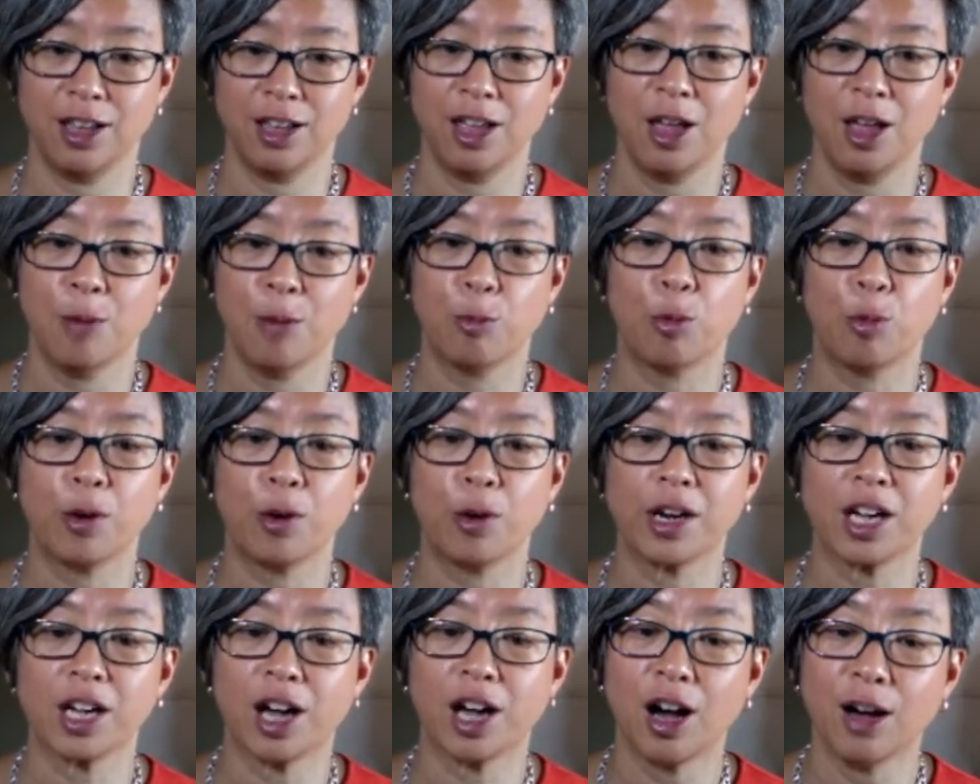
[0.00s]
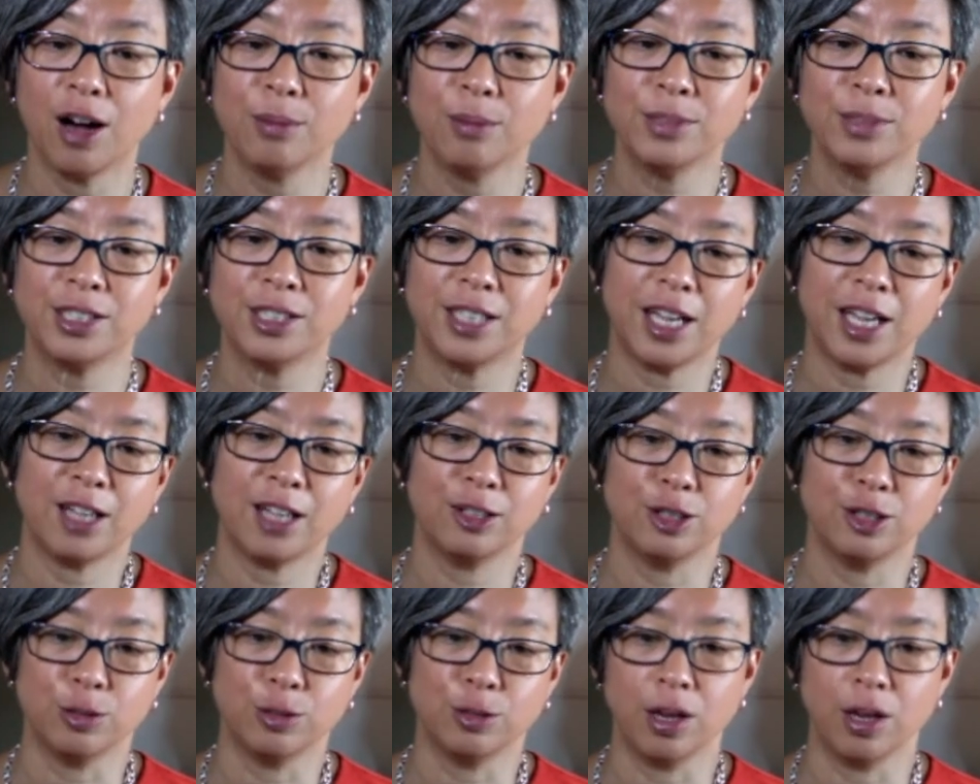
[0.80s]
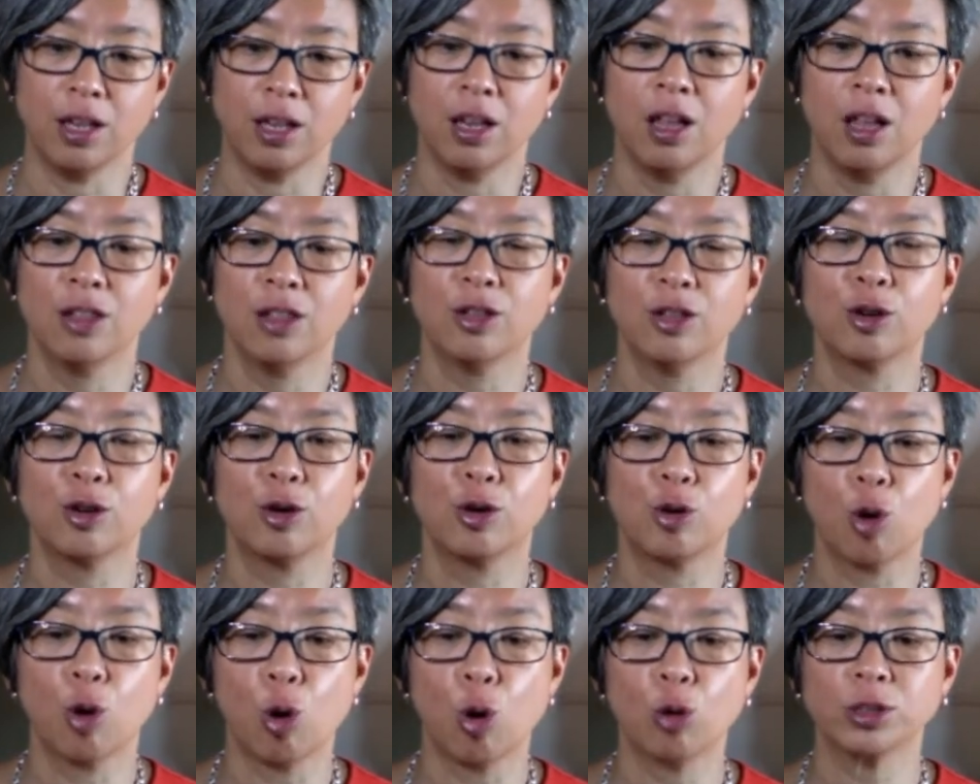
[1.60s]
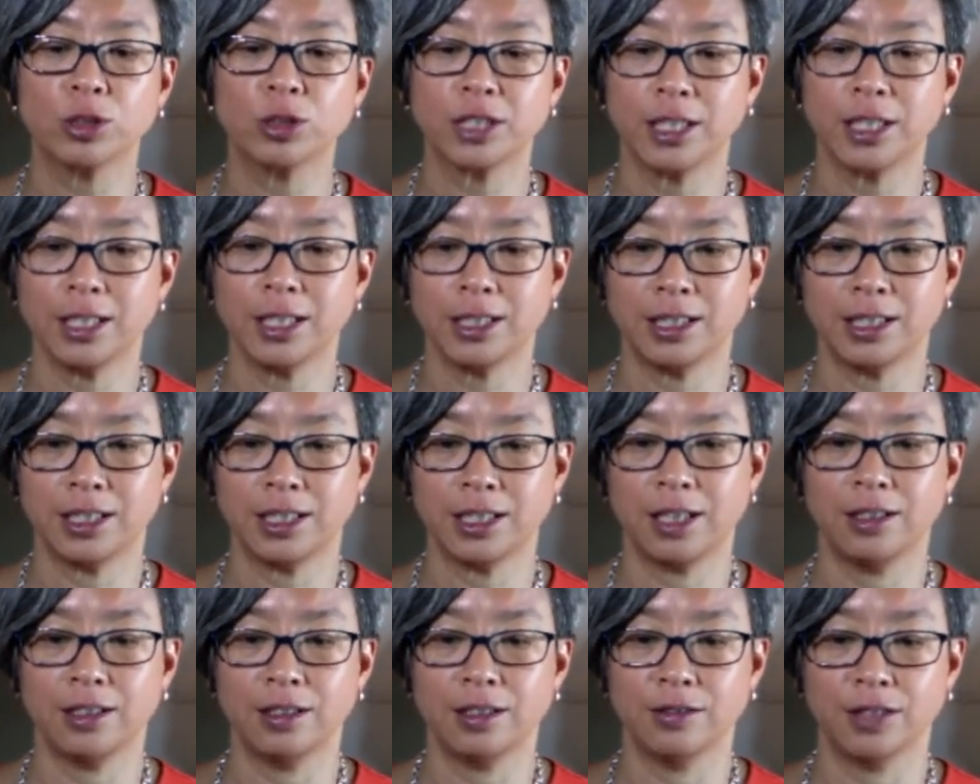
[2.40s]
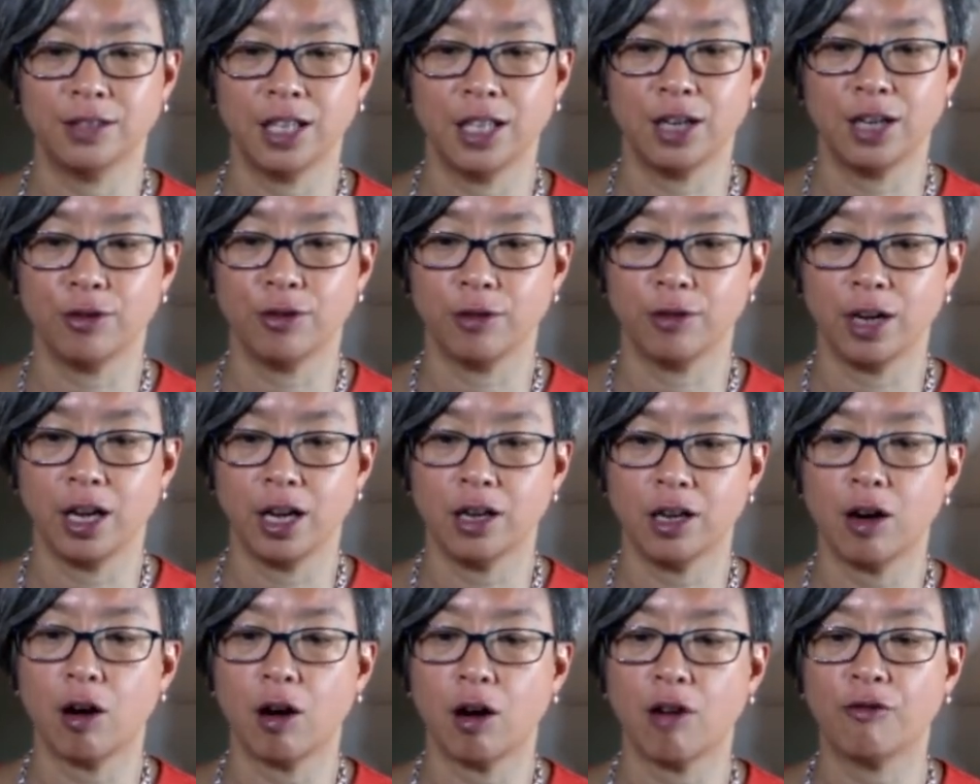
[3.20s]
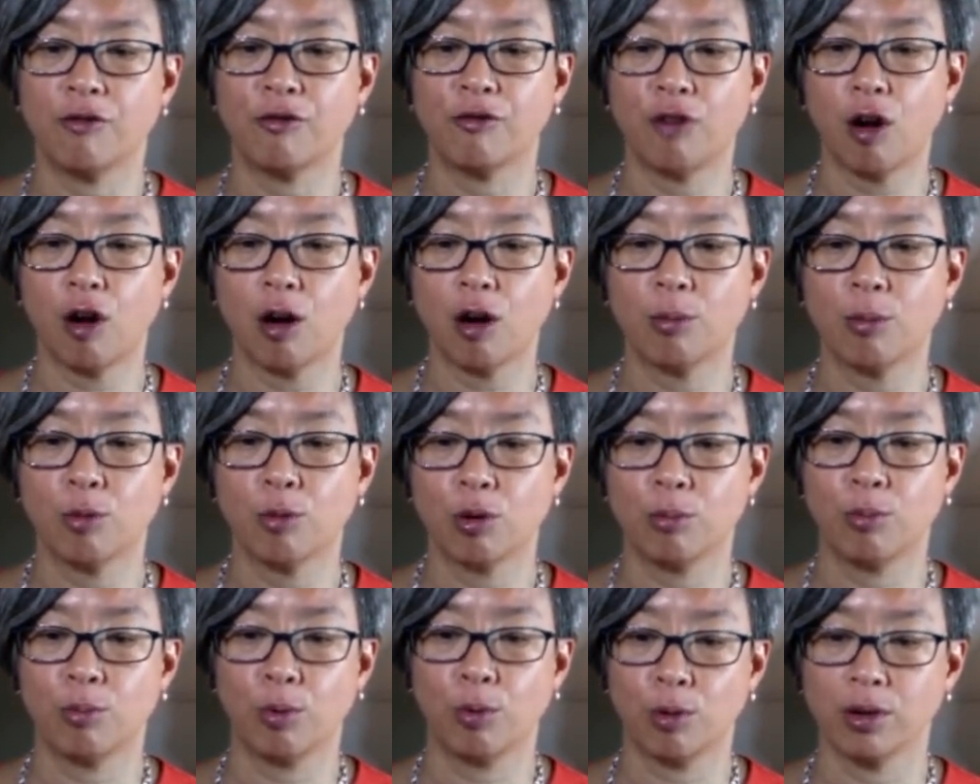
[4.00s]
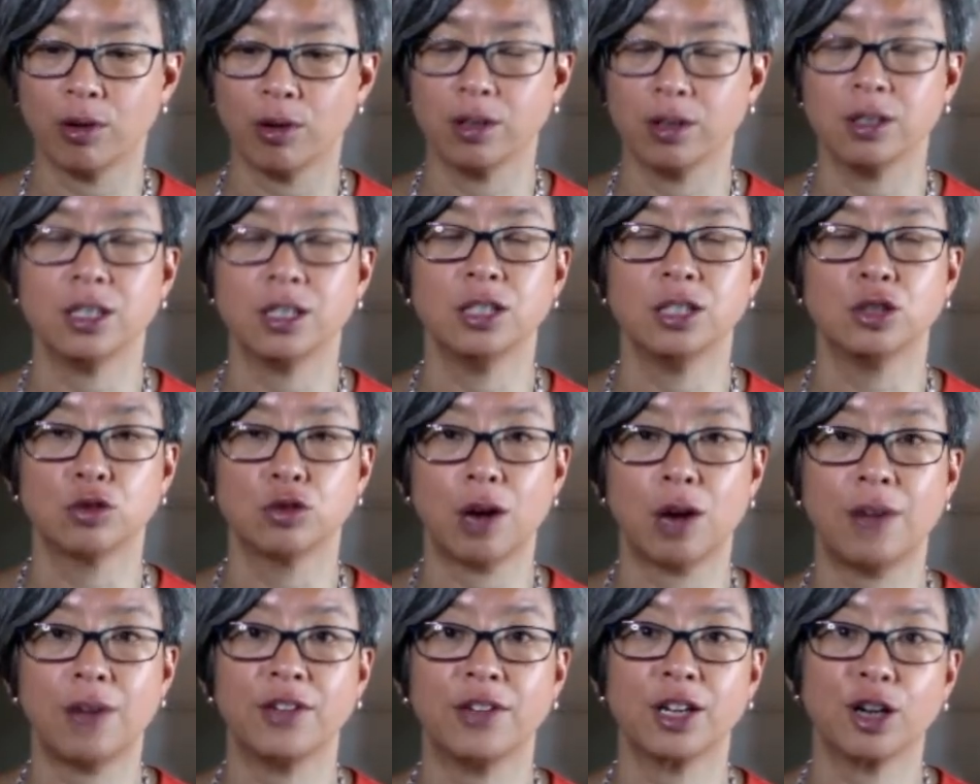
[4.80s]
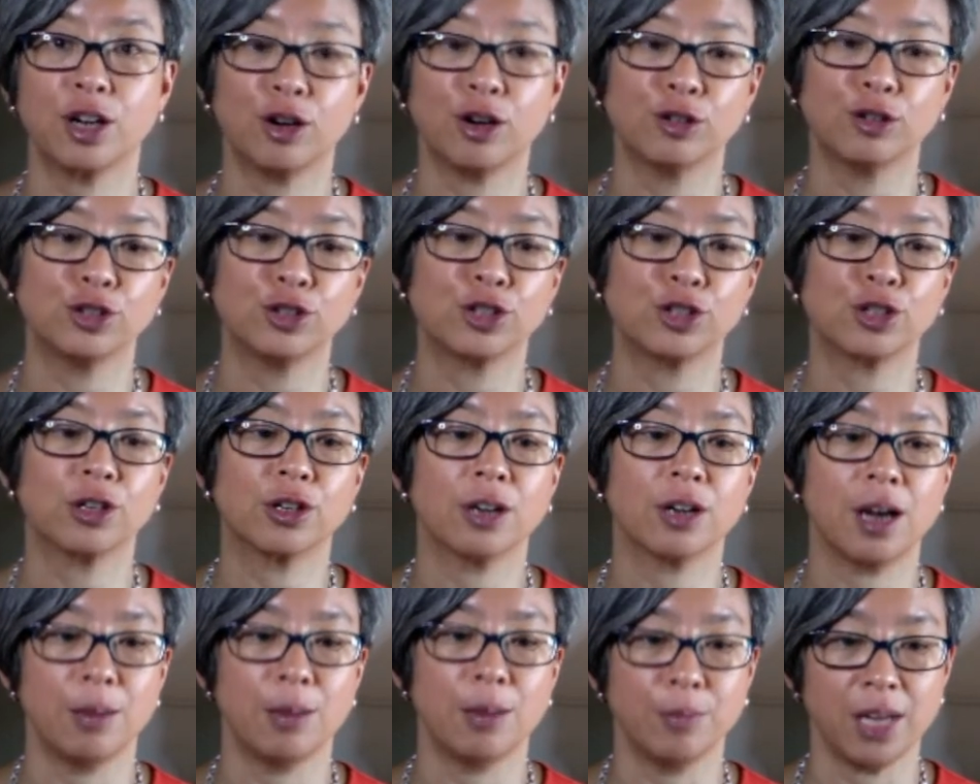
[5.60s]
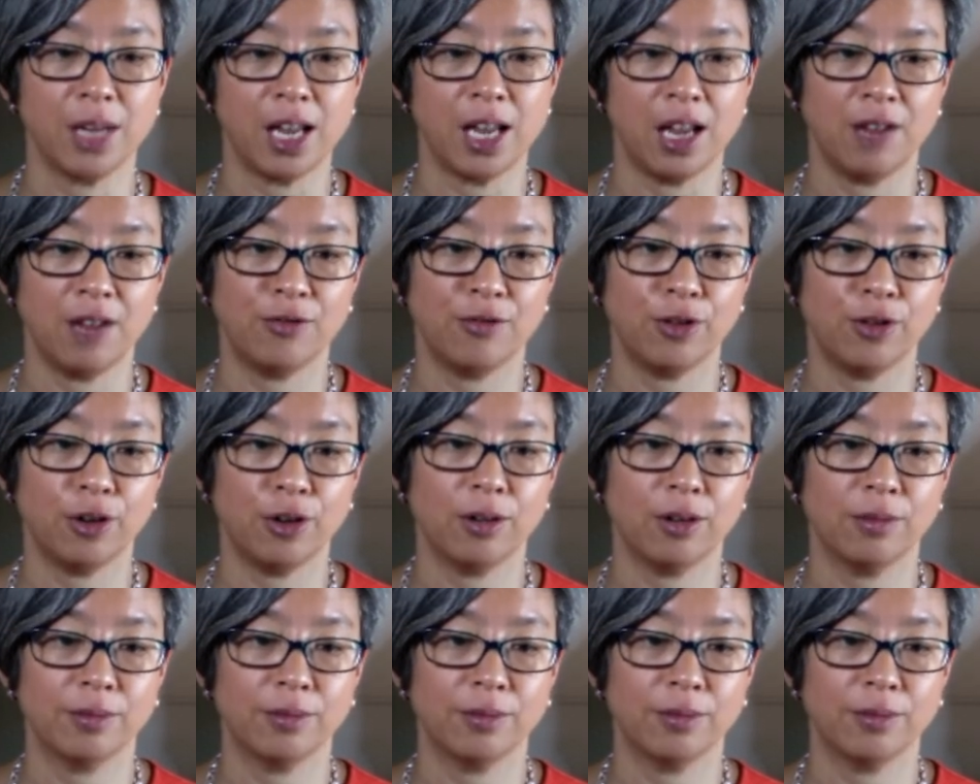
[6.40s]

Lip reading: But when it comes down to it, the goals and incentives they create are far more important in driving culture and behavior.